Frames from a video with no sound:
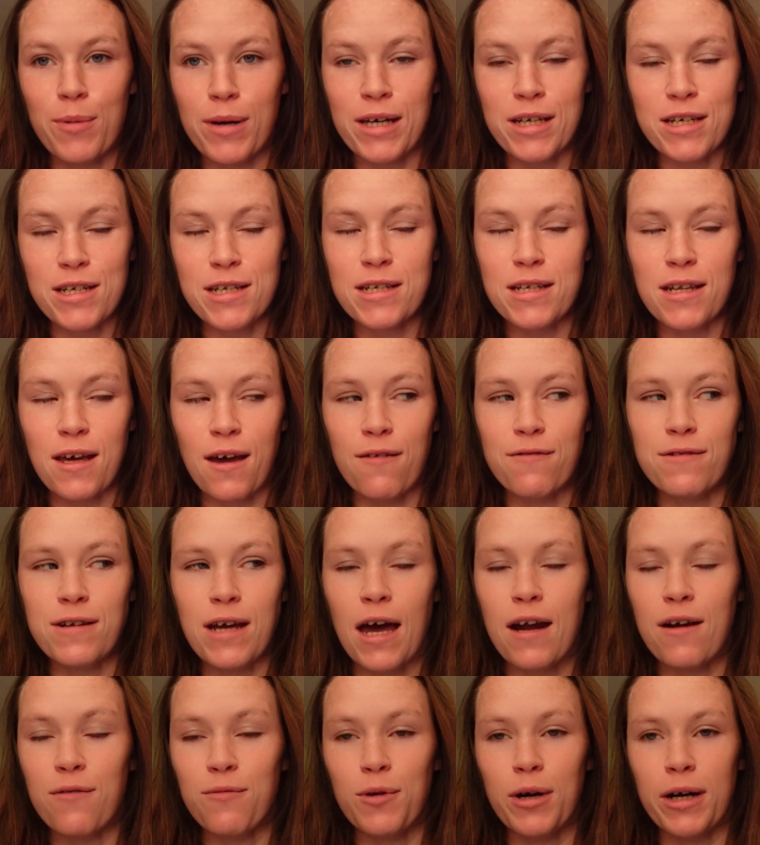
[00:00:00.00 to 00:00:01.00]
pages left
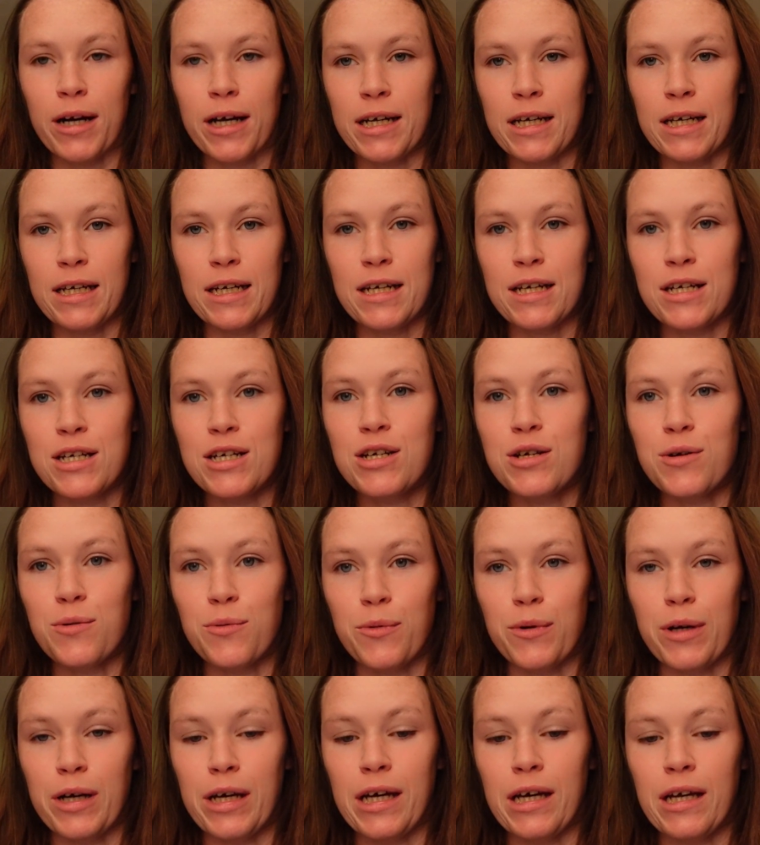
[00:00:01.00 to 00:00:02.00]
out of what I needed to
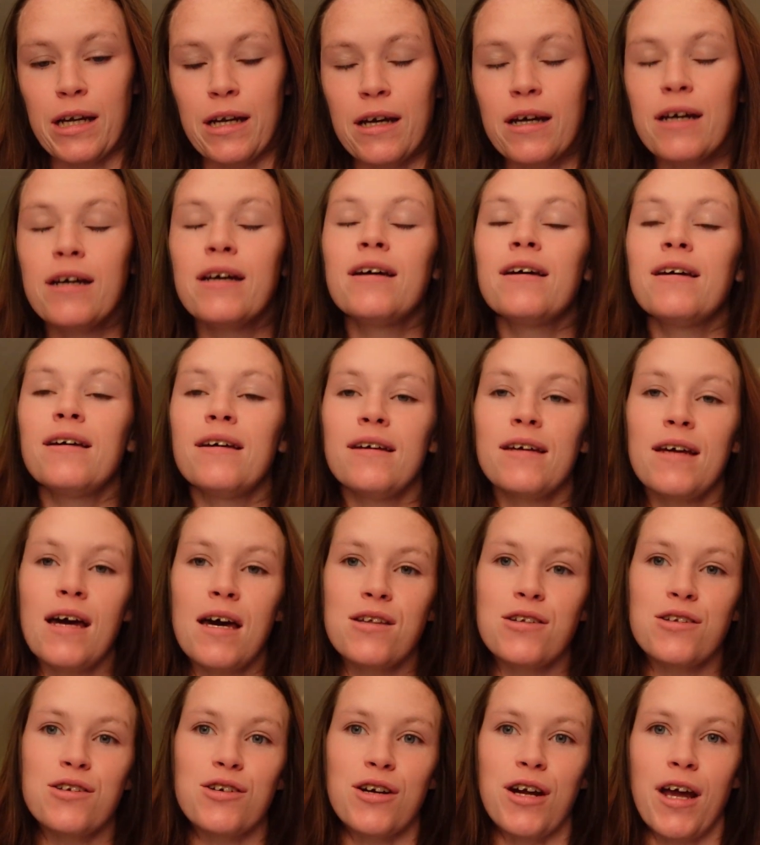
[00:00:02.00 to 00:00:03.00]
read
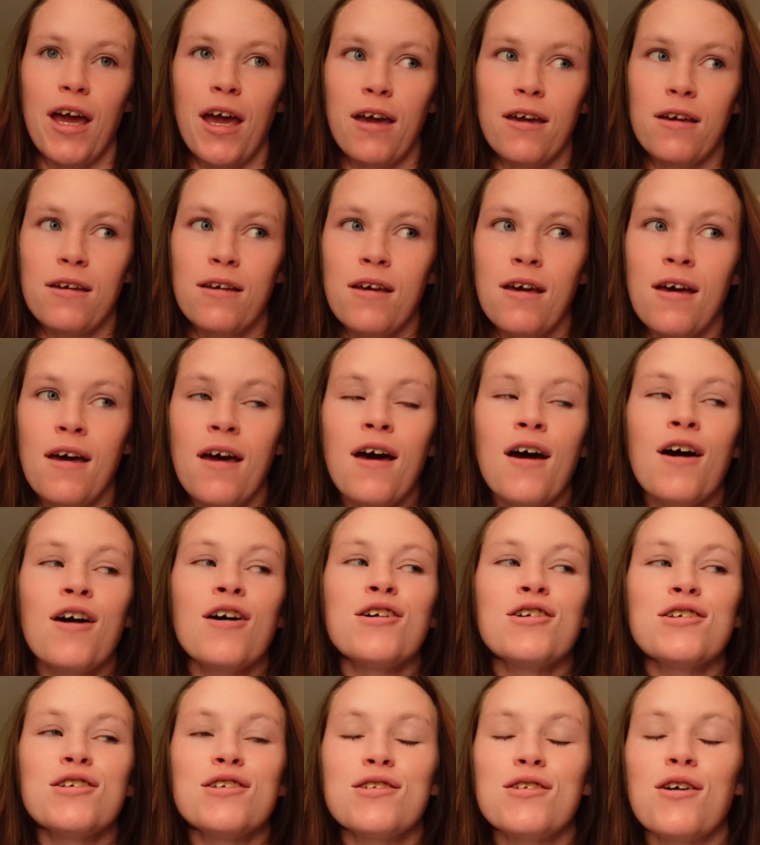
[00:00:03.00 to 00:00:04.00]
yesterday.
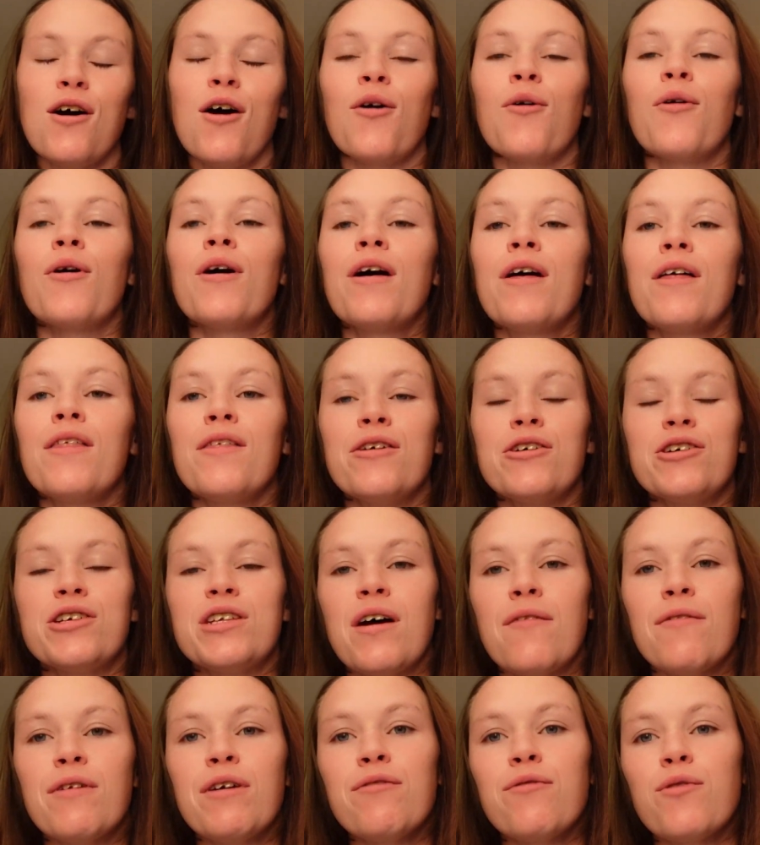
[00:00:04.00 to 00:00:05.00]
So there's
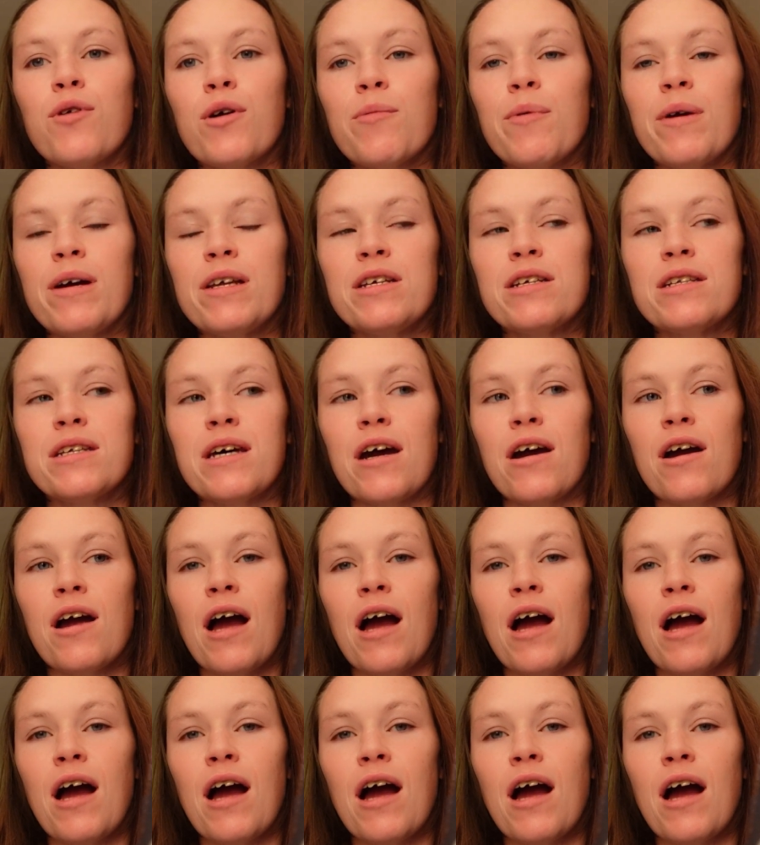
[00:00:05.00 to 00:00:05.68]
74 pages there.